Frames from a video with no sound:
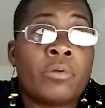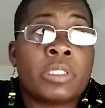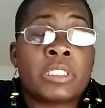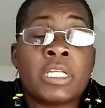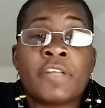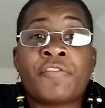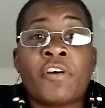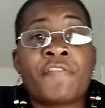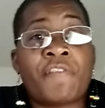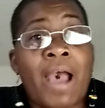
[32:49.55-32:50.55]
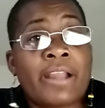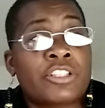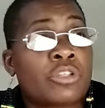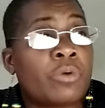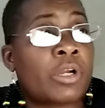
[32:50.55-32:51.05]
Class B
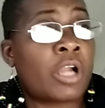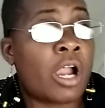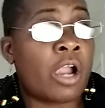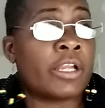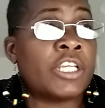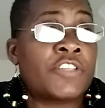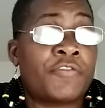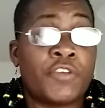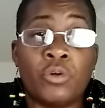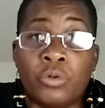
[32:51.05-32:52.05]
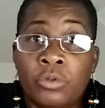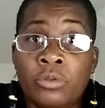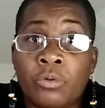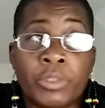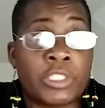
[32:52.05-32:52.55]
is your
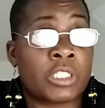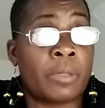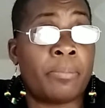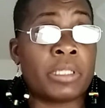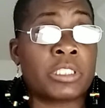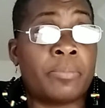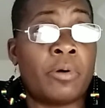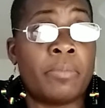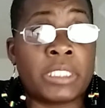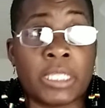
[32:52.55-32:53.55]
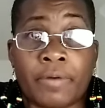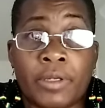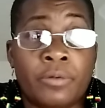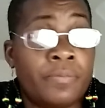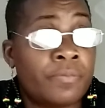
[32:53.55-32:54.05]
flammable liquids and your vapors,